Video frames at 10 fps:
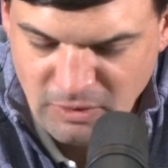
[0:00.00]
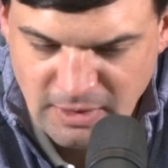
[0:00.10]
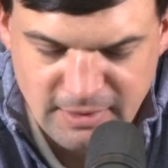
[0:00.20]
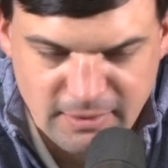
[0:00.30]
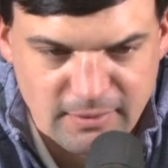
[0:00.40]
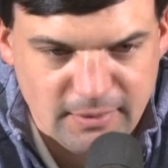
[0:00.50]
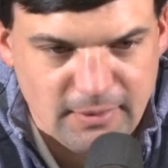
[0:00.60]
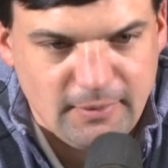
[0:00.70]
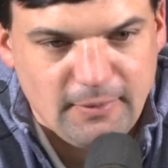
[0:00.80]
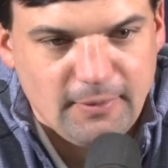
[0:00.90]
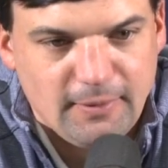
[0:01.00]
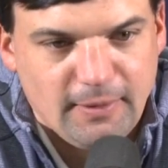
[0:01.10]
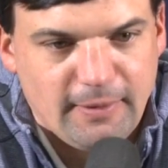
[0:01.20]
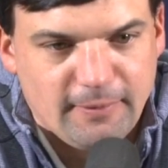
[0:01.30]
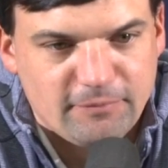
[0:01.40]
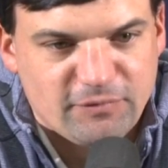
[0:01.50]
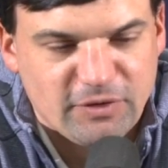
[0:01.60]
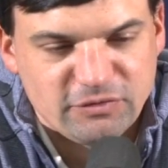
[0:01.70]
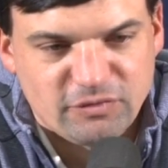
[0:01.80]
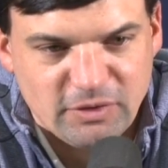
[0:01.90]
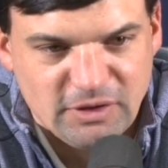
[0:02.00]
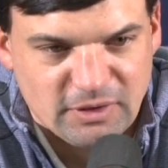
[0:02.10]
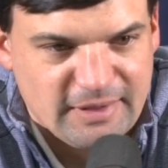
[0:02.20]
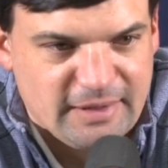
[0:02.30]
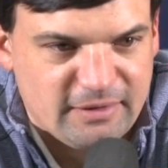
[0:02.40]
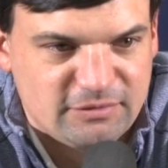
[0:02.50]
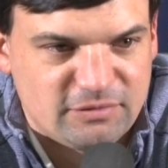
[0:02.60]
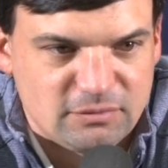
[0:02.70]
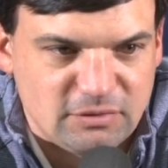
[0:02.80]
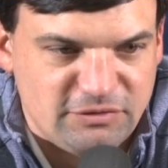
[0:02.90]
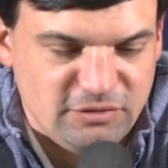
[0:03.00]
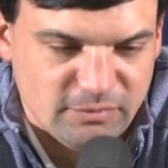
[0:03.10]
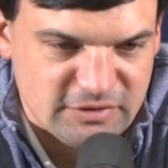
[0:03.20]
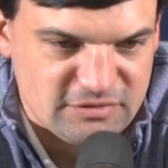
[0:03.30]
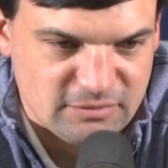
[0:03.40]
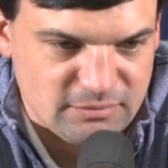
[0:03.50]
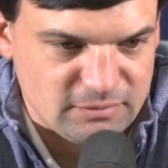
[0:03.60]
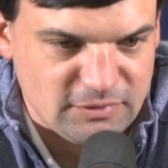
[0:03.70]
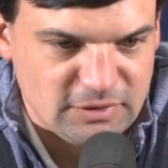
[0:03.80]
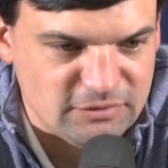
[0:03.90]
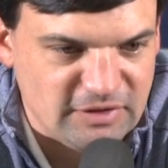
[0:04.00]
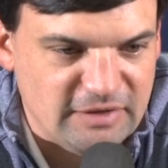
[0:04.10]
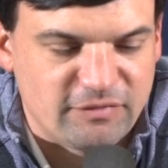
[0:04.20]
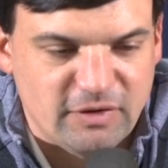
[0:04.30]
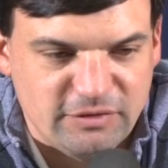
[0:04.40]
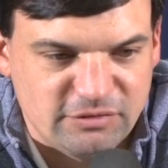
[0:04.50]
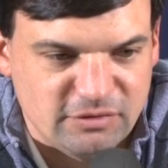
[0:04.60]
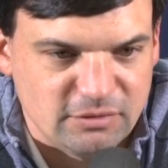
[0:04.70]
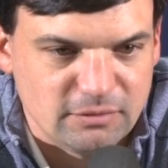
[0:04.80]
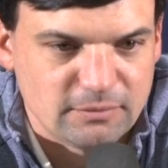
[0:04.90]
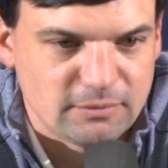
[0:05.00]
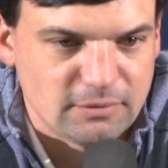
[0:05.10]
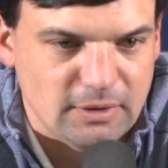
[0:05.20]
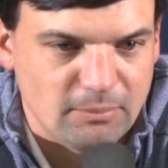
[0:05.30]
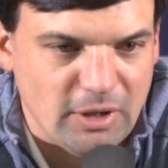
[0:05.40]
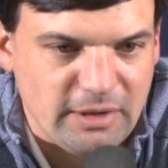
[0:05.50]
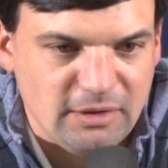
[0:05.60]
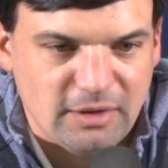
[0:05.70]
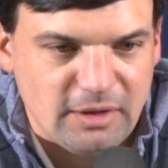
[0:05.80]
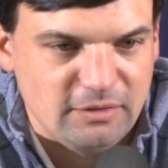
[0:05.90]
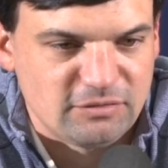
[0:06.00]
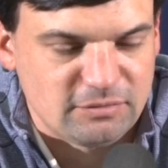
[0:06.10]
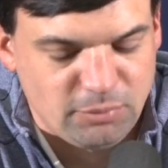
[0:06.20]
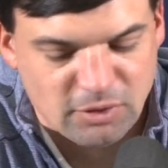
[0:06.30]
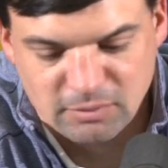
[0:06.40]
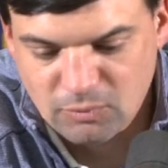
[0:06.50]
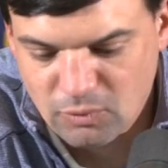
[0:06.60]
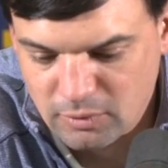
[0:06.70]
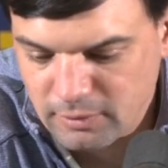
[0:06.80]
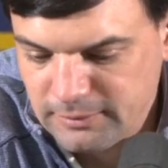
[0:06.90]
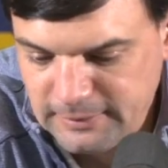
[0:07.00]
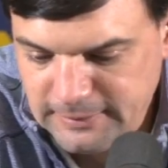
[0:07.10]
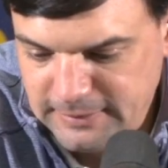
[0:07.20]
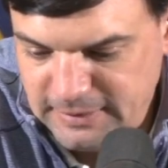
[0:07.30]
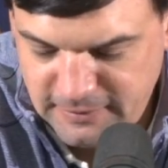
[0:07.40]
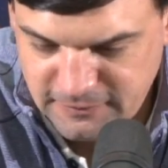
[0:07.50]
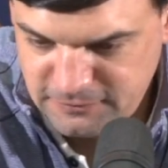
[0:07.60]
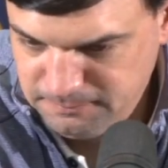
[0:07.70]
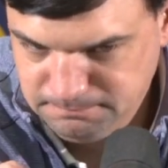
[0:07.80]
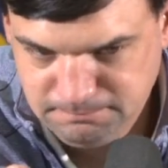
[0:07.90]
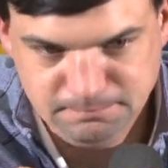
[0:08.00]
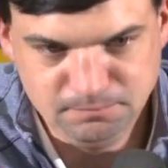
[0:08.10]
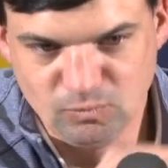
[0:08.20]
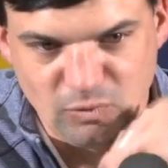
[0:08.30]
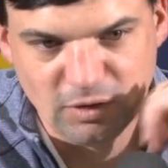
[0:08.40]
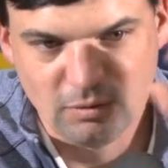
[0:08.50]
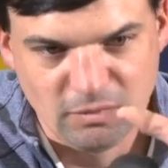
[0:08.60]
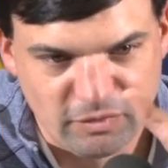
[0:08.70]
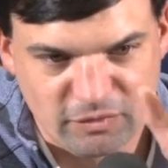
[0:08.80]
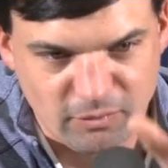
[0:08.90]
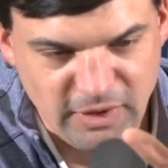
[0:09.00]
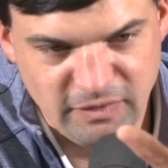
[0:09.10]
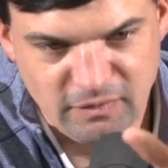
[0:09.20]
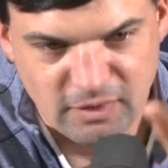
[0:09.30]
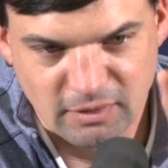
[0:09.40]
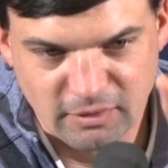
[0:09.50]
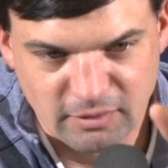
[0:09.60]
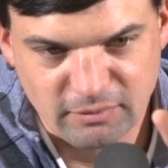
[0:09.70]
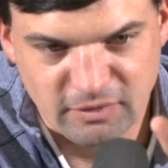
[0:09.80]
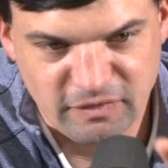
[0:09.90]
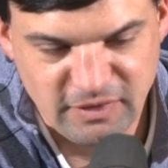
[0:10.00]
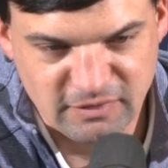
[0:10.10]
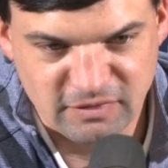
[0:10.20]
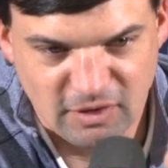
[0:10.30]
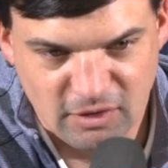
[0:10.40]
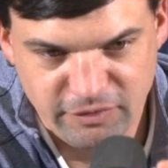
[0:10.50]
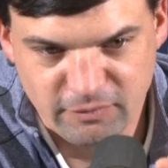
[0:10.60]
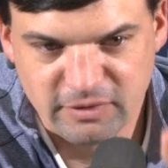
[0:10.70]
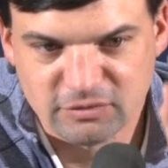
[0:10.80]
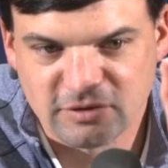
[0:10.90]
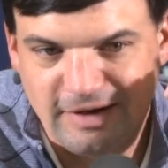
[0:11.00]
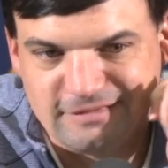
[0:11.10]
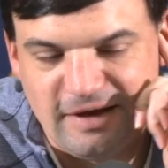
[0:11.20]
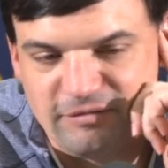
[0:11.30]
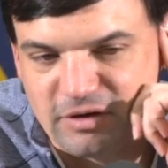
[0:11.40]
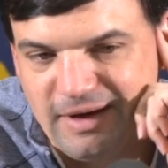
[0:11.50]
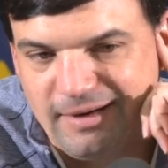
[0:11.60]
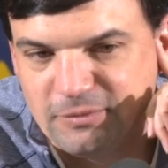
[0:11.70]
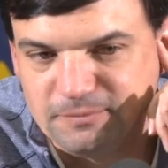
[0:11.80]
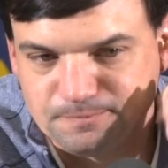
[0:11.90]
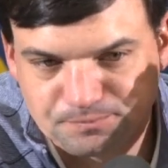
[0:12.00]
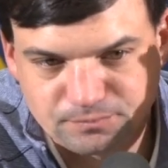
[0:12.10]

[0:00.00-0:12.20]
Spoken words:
For those three young guys that you mentioned, you know, Zach Frazier, Brandon Yates, Parker Moore, is the thing that all three of those guys have in common